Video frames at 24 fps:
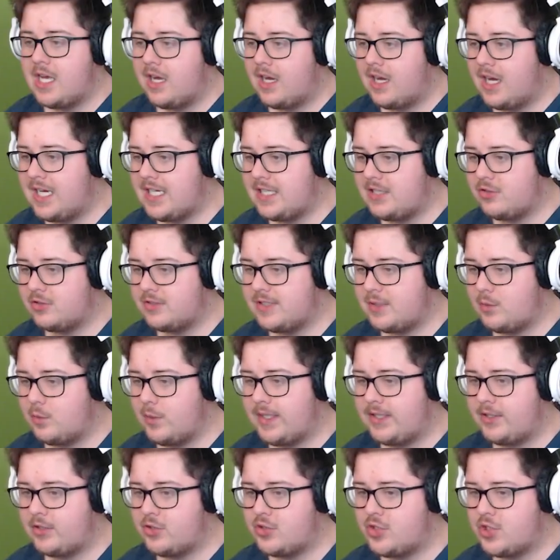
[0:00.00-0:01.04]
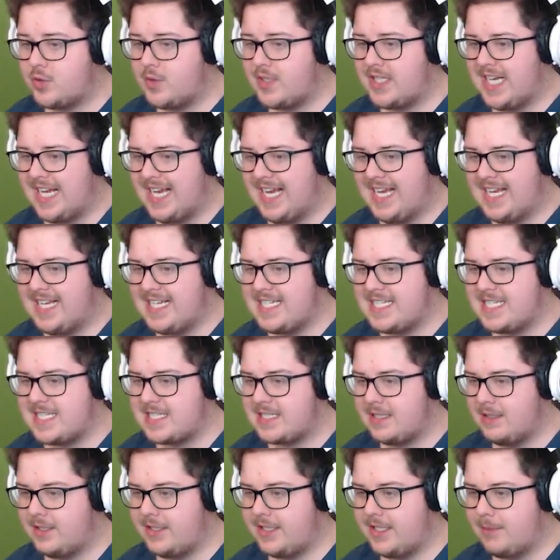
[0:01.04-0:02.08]
I thought that we could do it as
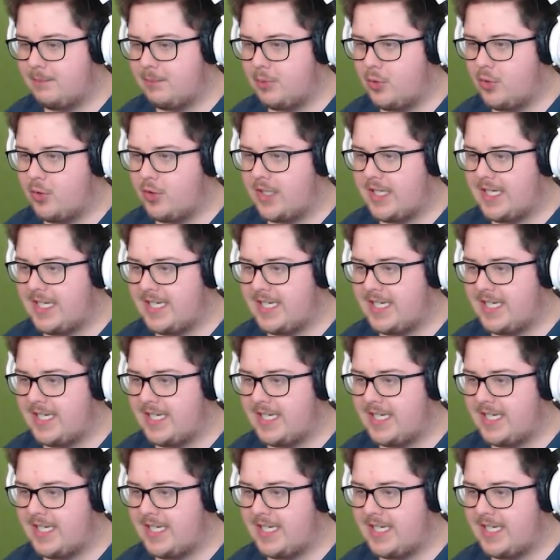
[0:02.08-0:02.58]
your boy